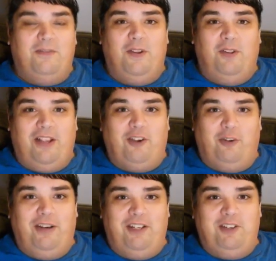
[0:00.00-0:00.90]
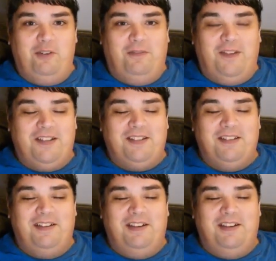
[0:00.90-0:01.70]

feel like a grinning doofus